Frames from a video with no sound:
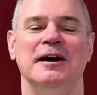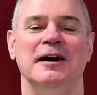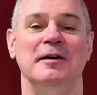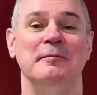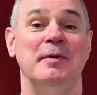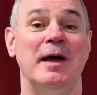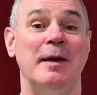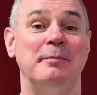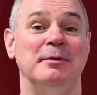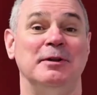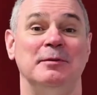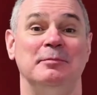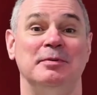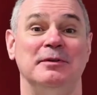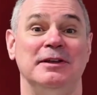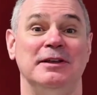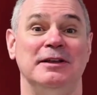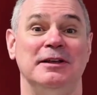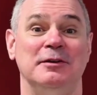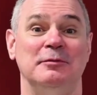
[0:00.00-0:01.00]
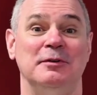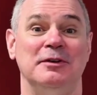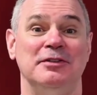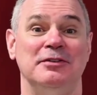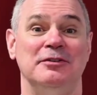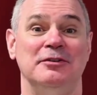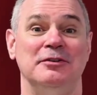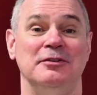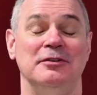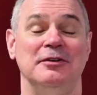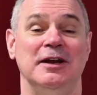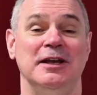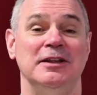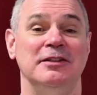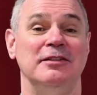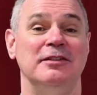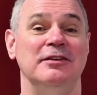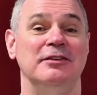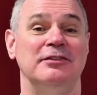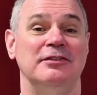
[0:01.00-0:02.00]
I'm happy to be here with you
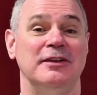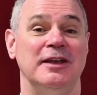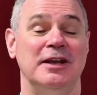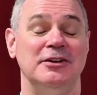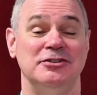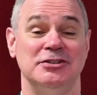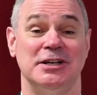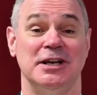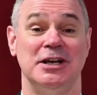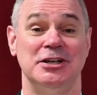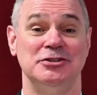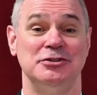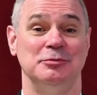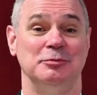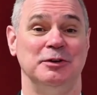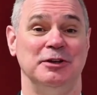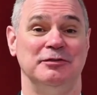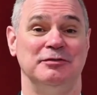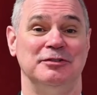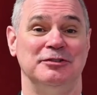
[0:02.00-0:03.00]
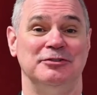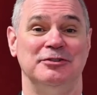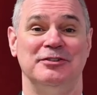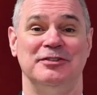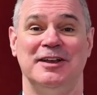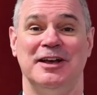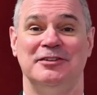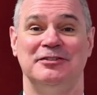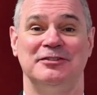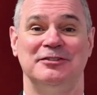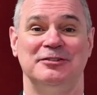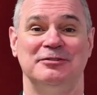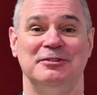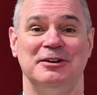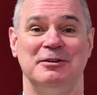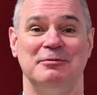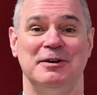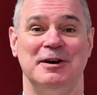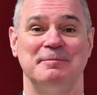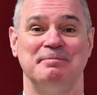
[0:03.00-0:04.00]
in this Education Week for
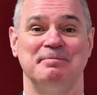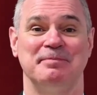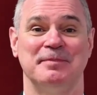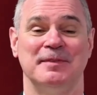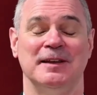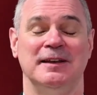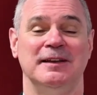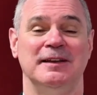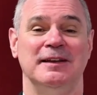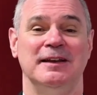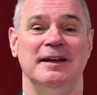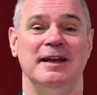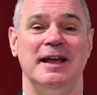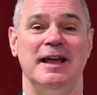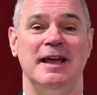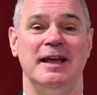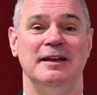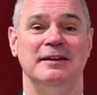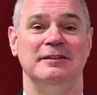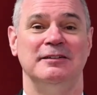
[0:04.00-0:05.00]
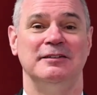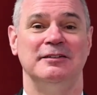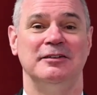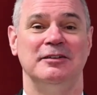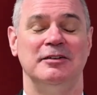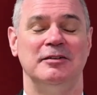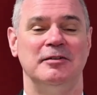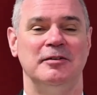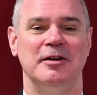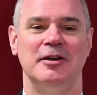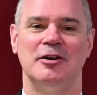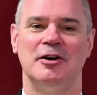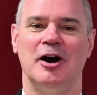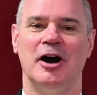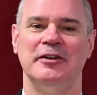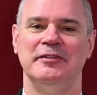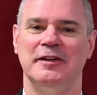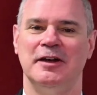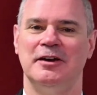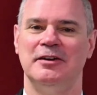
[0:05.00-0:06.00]
2021. And
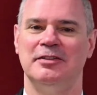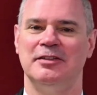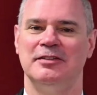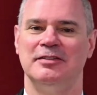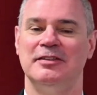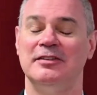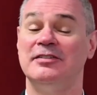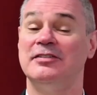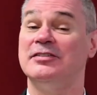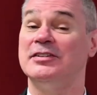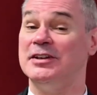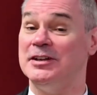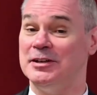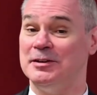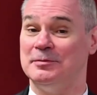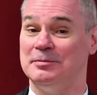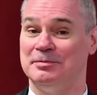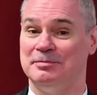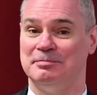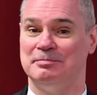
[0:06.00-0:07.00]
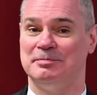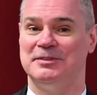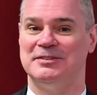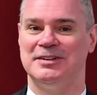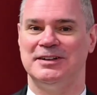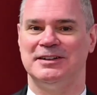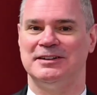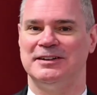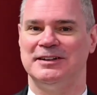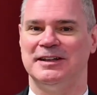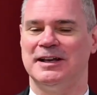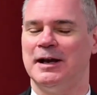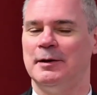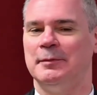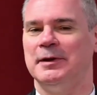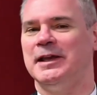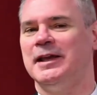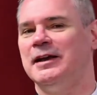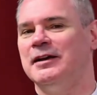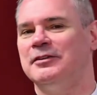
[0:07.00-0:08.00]
I know that this year, particularly
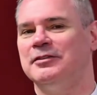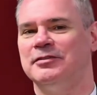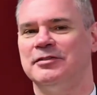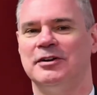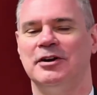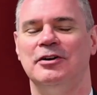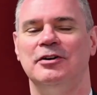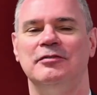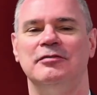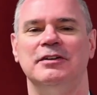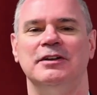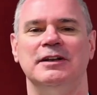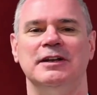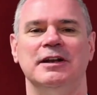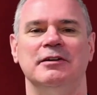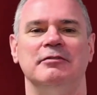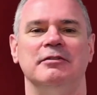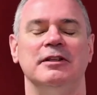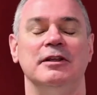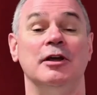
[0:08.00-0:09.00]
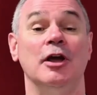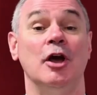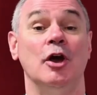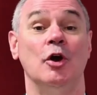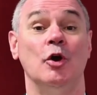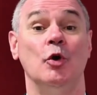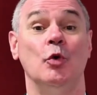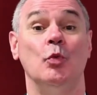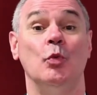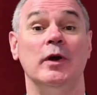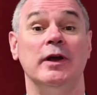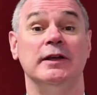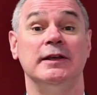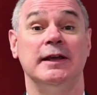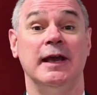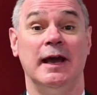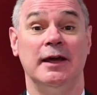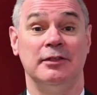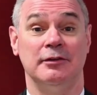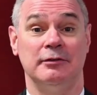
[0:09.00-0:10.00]
coming out of COVID and everything, we're
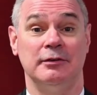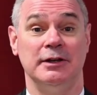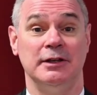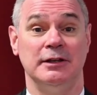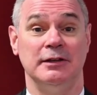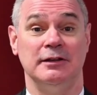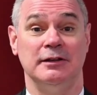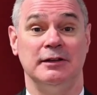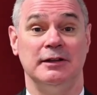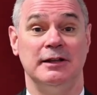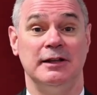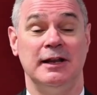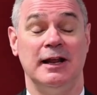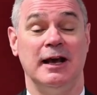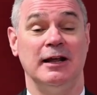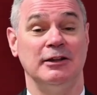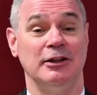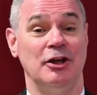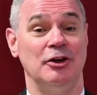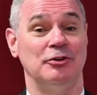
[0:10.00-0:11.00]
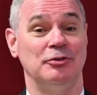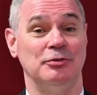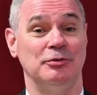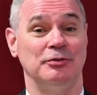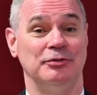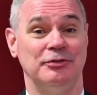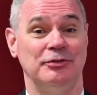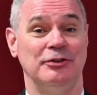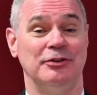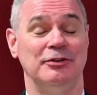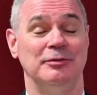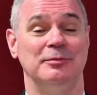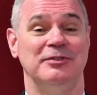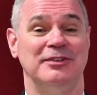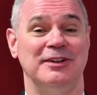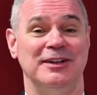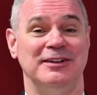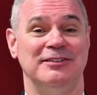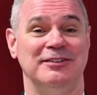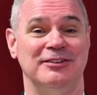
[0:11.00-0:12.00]
gathering in our local
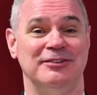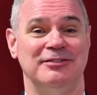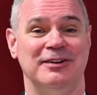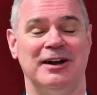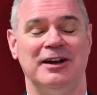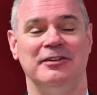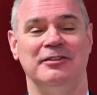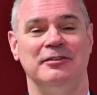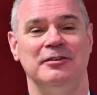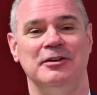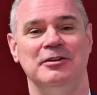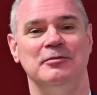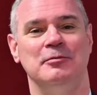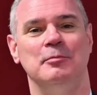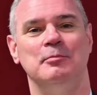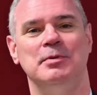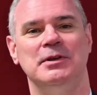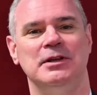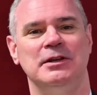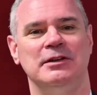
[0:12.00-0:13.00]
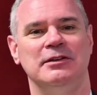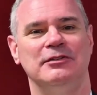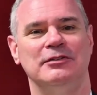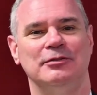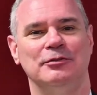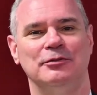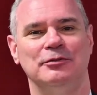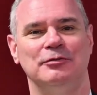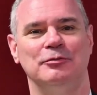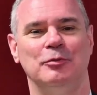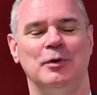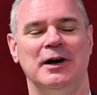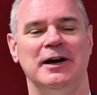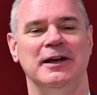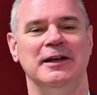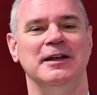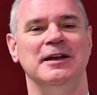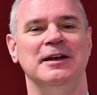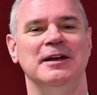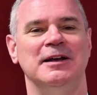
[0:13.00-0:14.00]
circumstances rather than in a big sort of
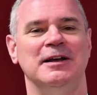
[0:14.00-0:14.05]
way.